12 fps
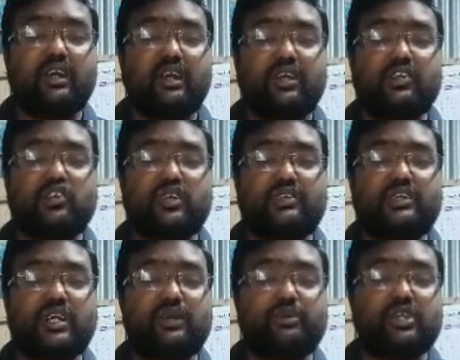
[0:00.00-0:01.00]
His
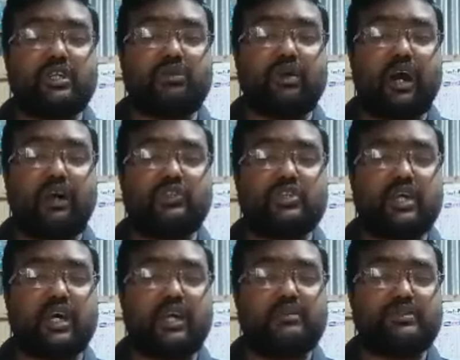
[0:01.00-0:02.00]
description of house
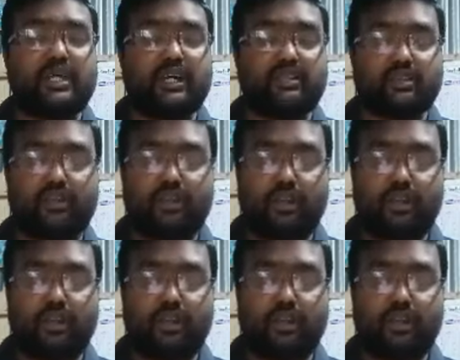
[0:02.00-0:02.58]
types and